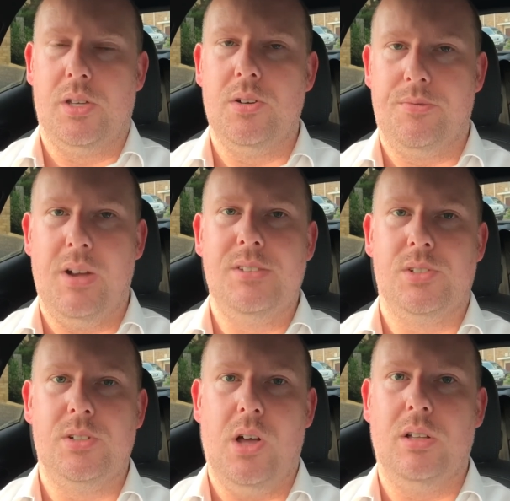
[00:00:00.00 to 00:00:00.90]
your friends
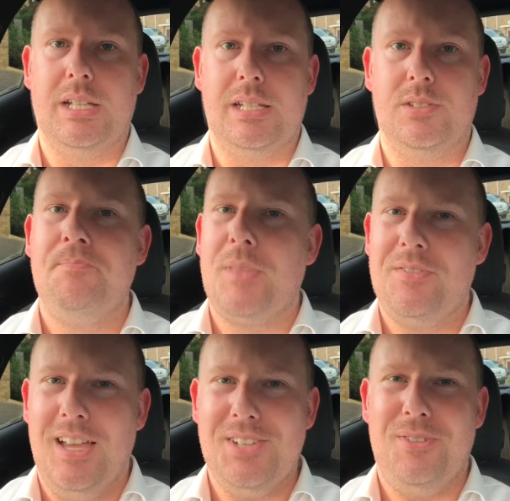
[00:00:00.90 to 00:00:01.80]
and colleagues.
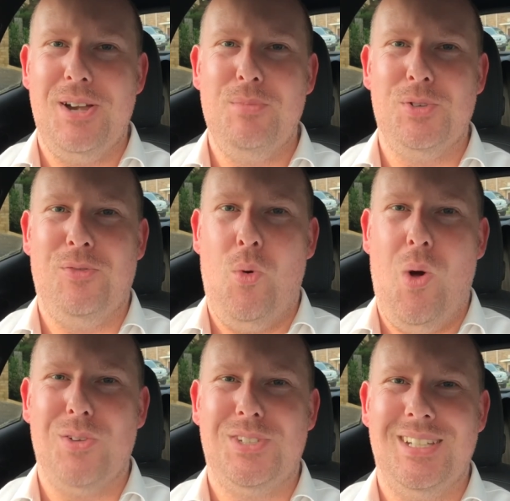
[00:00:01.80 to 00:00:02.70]
Thanks very much for
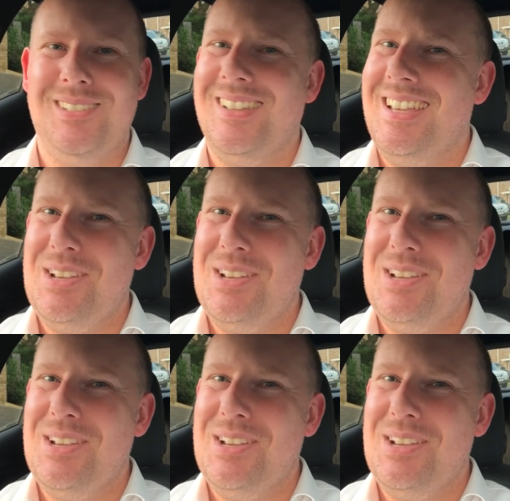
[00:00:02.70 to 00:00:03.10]
watching.